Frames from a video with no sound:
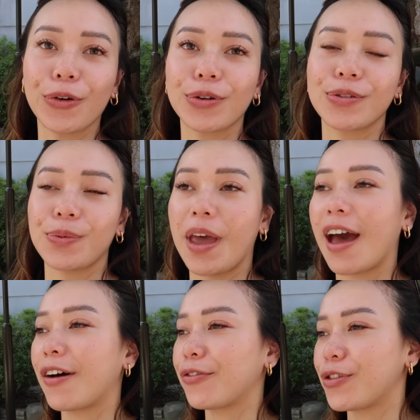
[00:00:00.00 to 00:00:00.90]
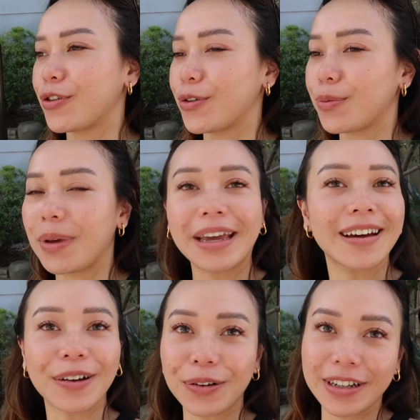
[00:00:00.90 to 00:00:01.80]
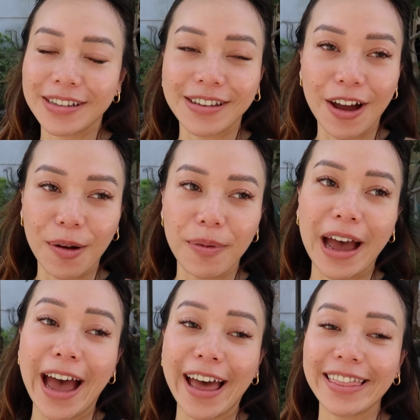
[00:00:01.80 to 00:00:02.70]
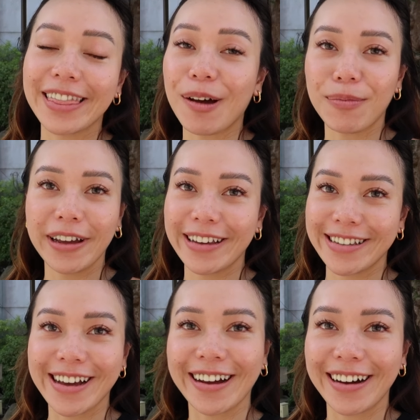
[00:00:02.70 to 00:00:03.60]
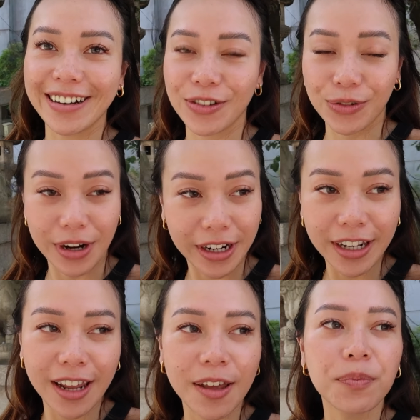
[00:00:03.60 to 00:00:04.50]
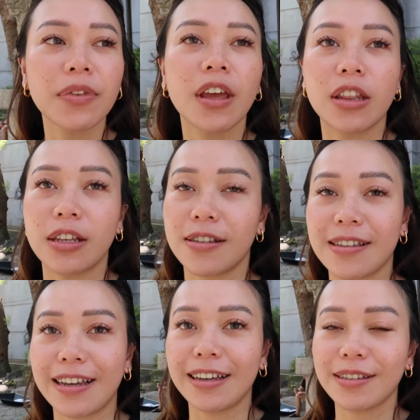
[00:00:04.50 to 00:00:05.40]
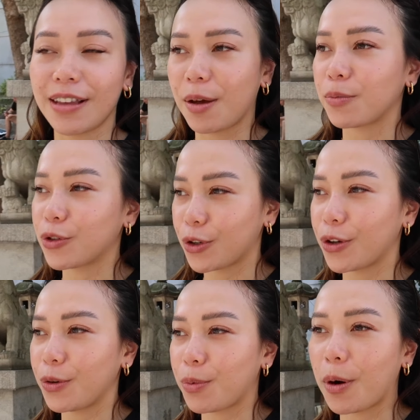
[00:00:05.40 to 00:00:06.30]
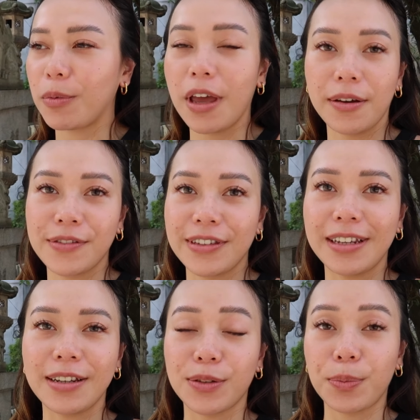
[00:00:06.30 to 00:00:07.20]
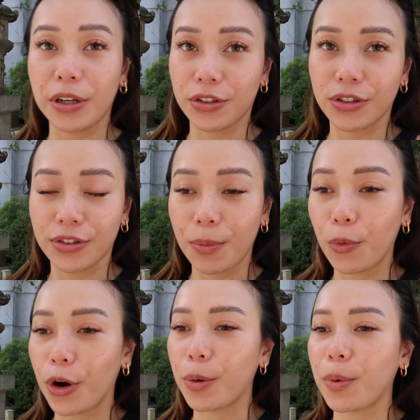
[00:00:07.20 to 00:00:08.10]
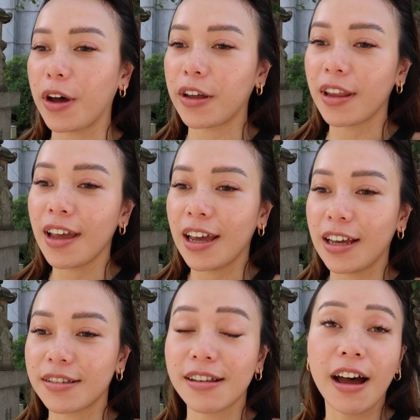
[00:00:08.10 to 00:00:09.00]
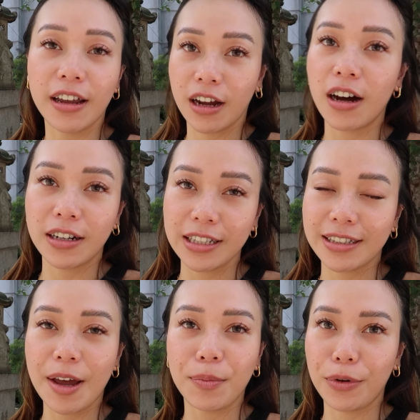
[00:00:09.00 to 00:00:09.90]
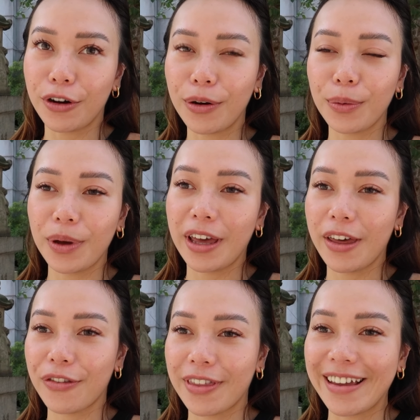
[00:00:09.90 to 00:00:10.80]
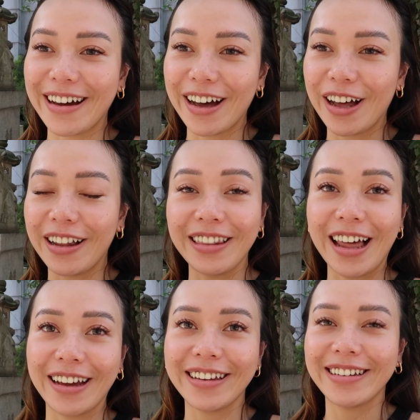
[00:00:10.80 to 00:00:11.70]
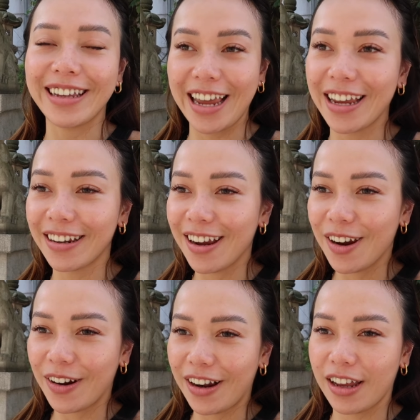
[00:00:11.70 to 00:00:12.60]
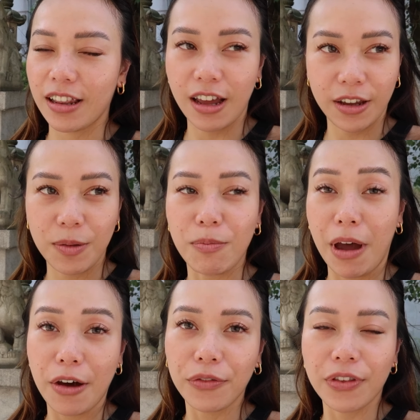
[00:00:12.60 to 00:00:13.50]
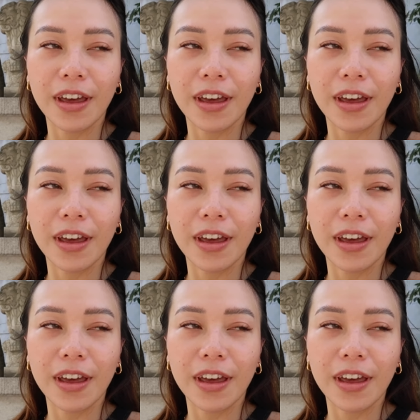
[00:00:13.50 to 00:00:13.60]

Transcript: course, we have to make a quick stop at Namba Yasaka Shrine. This is, I'm sure you probably have seen this picture somewhere, but it's the iconic temple with the lion gate, like lion mouth.